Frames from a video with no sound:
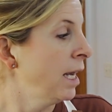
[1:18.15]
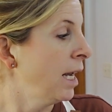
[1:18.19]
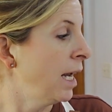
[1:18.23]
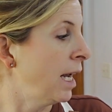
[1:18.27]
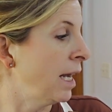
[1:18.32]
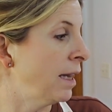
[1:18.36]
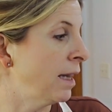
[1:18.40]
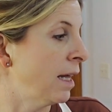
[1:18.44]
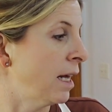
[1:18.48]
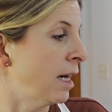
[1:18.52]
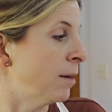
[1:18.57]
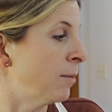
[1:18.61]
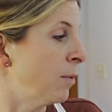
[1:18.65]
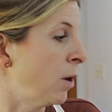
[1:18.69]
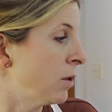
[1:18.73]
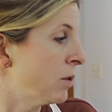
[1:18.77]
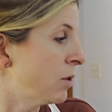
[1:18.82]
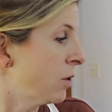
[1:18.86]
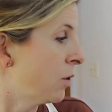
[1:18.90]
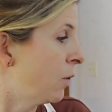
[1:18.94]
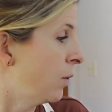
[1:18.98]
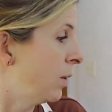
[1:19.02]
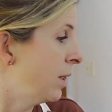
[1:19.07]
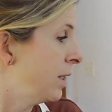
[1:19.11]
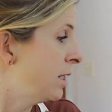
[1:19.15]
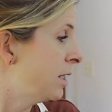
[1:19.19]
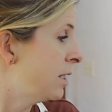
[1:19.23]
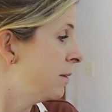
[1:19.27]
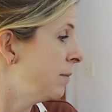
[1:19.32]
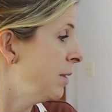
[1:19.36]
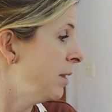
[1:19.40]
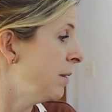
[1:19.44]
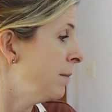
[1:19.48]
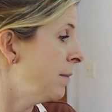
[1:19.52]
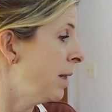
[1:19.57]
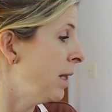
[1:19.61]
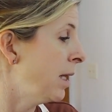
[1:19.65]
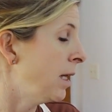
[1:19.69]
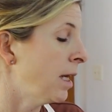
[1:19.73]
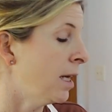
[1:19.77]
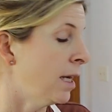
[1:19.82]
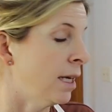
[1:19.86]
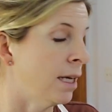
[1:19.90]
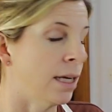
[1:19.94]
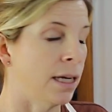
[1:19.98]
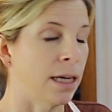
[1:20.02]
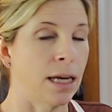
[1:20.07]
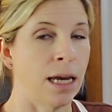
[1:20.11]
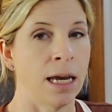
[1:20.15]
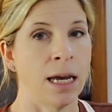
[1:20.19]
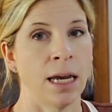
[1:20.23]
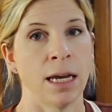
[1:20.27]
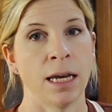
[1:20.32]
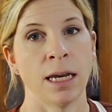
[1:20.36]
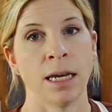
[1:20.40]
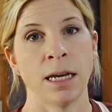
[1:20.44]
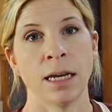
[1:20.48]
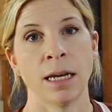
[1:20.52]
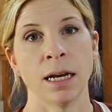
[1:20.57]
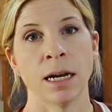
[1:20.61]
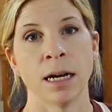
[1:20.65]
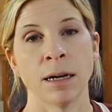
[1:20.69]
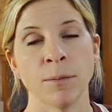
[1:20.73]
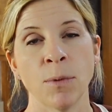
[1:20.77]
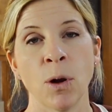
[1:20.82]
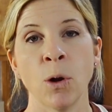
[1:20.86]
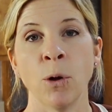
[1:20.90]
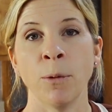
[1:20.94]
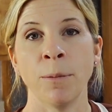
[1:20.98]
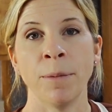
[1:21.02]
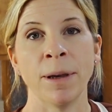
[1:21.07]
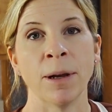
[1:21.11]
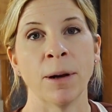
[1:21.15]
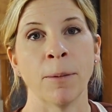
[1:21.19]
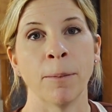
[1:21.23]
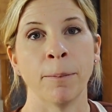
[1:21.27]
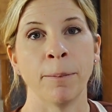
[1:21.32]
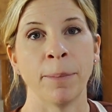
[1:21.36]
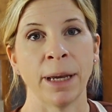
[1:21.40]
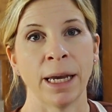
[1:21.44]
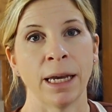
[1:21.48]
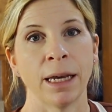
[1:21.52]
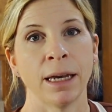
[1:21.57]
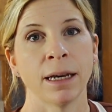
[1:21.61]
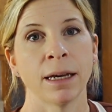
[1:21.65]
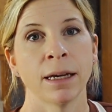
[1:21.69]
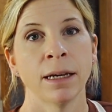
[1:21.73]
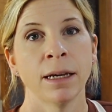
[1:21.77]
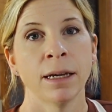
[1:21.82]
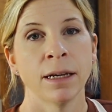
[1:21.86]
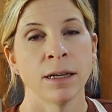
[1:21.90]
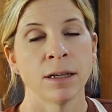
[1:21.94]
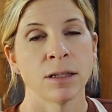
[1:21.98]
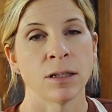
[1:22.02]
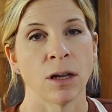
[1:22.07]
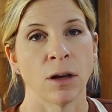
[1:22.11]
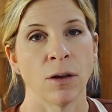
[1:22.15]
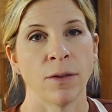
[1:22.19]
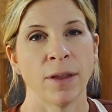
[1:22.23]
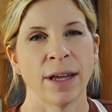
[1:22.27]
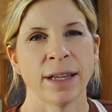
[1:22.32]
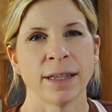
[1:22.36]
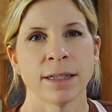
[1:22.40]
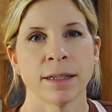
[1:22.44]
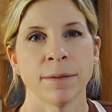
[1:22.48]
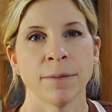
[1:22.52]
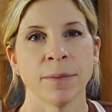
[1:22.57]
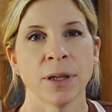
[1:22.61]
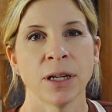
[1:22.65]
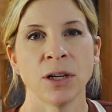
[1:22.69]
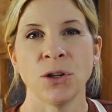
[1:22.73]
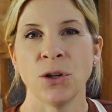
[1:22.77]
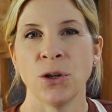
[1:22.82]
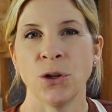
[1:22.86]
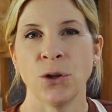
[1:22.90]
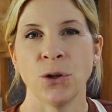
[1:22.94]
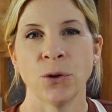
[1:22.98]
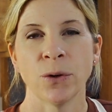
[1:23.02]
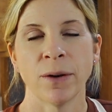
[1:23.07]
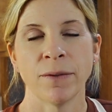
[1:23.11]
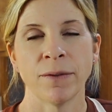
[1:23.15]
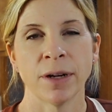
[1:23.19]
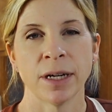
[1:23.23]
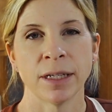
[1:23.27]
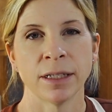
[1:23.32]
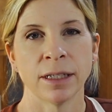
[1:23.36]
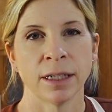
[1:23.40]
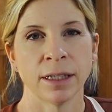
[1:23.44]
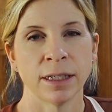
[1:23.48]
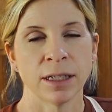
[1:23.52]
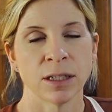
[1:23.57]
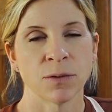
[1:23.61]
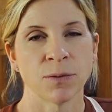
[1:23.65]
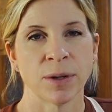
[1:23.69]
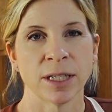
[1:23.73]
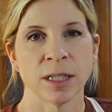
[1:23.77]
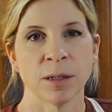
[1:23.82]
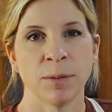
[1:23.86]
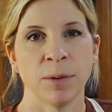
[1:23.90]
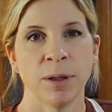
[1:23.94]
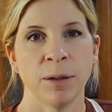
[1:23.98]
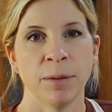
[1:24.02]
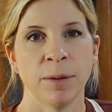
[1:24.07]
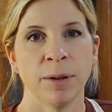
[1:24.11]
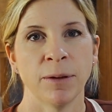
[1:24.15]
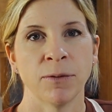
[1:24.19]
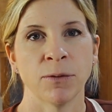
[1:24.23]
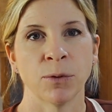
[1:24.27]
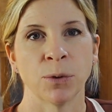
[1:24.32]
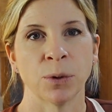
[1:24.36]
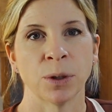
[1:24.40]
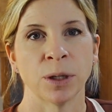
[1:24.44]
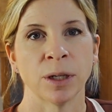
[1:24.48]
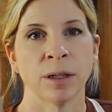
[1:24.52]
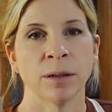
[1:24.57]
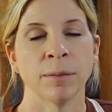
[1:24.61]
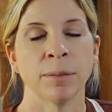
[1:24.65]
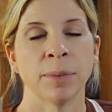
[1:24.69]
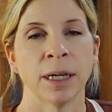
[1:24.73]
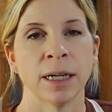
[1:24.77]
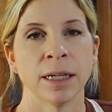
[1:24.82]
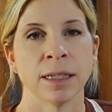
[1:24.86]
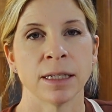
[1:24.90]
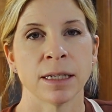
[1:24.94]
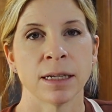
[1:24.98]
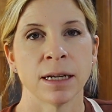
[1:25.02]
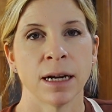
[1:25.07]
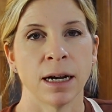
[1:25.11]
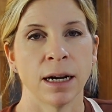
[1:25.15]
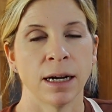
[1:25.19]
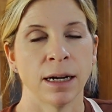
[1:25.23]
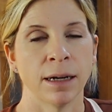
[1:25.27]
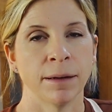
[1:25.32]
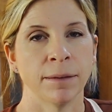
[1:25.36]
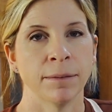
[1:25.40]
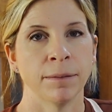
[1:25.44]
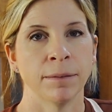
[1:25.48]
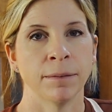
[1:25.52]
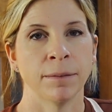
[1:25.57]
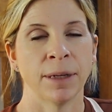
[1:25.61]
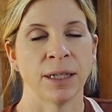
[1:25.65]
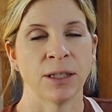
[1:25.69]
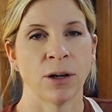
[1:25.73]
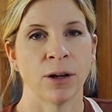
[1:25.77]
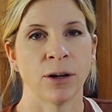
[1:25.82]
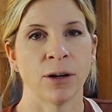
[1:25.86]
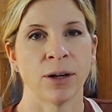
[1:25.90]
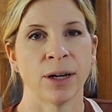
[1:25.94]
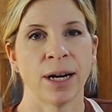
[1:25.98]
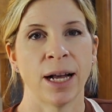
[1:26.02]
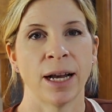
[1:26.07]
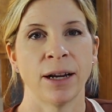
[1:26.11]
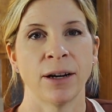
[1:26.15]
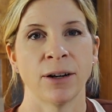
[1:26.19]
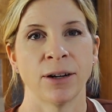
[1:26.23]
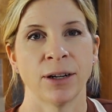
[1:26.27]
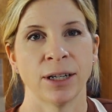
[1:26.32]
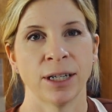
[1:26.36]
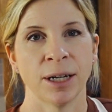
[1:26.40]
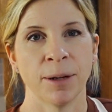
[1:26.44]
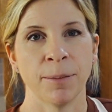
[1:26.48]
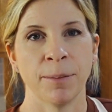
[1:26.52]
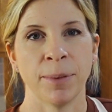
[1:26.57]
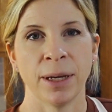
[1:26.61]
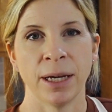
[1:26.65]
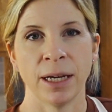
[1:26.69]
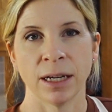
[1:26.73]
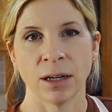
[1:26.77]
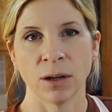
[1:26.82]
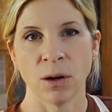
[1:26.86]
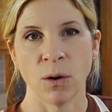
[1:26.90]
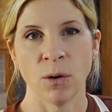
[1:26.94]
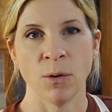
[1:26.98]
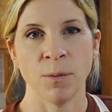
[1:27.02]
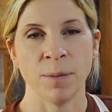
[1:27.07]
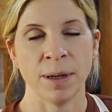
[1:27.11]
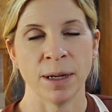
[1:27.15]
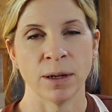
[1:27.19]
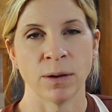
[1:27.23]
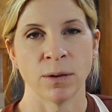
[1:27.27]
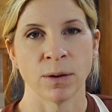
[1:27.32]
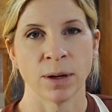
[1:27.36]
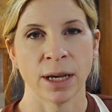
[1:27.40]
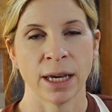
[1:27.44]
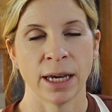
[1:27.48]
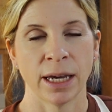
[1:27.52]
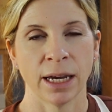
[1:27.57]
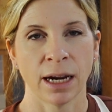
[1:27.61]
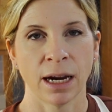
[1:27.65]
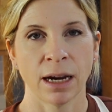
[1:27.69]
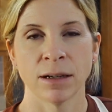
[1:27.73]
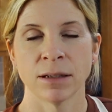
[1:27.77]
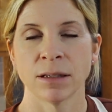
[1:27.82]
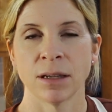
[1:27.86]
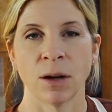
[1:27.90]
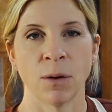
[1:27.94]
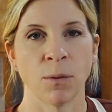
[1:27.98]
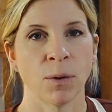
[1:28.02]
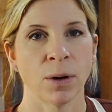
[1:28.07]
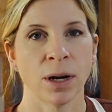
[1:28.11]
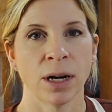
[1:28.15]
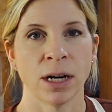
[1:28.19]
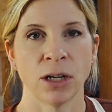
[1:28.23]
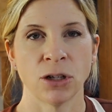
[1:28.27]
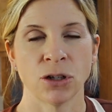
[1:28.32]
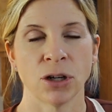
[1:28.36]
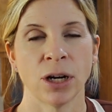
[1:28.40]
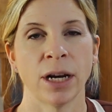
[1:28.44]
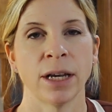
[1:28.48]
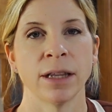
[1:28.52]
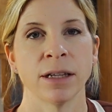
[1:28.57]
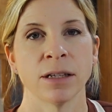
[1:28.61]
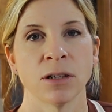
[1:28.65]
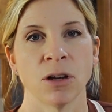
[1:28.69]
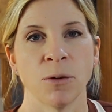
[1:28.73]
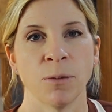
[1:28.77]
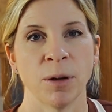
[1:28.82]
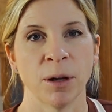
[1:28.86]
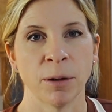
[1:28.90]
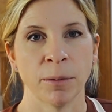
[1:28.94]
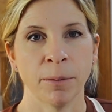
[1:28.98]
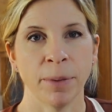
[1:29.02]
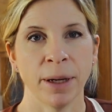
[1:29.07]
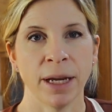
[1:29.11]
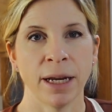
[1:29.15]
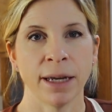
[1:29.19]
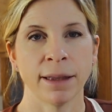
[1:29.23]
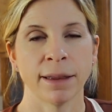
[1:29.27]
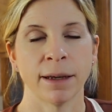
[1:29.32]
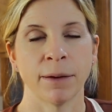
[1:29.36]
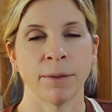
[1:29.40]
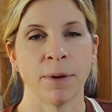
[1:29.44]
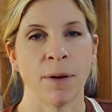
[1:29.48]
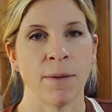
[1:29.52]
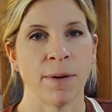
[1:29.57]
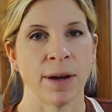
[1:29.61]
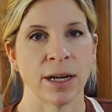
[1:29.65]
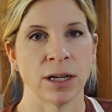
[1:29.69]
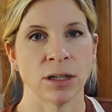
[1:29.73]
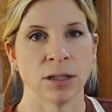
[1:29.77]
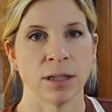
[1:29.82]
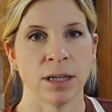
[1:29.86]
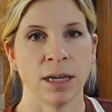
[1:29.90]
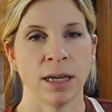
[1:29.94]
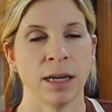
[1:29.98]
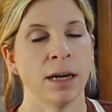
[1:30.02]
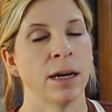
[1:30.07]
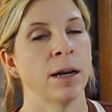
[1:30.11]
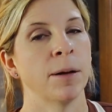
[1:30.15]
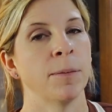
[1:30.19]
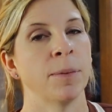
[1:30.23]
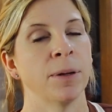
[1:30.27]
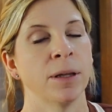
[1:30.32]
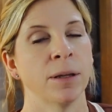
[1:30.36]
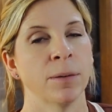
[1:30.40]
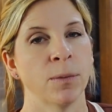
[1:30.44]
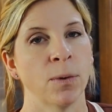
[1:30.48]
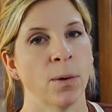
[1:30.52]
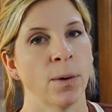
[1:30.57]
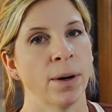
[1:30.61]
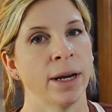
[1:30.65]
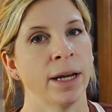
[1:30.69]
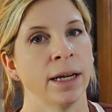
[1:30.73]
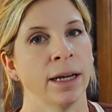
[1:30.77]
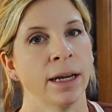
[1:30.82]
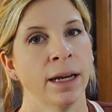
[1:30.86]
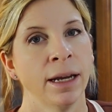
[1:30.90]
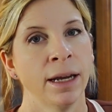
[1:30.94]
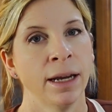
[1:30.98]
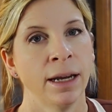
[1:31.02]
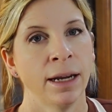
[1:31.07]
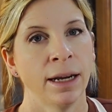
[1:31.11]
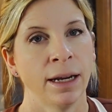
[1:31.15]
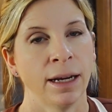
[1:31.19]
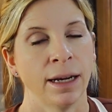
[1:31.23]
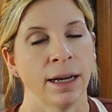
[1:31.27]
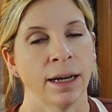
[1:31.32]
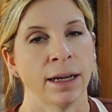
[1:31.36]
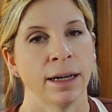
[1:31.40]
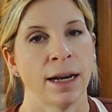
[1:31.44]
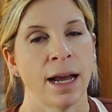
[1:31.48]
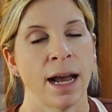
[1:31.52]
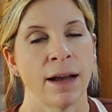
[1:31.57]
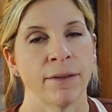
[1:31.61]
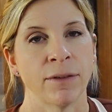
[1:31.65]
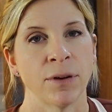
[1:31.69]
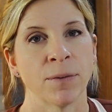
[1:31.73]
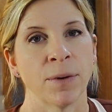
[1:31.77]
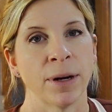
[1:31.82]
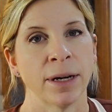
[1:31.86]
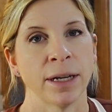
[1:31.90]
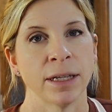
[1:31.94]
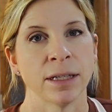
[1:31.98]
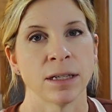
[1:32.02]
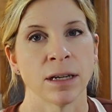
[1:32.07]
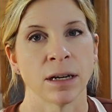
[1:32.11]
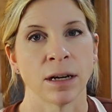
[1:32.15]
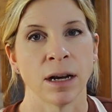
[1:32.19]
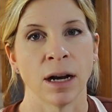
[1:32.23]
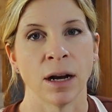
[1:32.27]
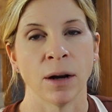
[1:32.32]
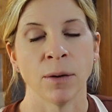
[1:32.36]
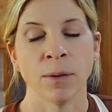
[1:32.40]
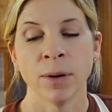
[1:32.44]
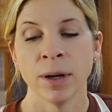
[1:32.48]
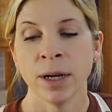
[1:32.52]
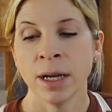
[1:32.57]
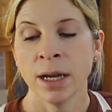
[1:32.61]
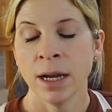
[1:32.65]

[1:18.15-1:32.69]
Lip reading: And then I'm also going to be making a oatmeal bake. So that's something new. I've not done this recipe before, but my daughter and I are on a big oatmeal kick. So we're gonna try this oatmeal bake. That way we can just heat it up in the morning and have it ready to go.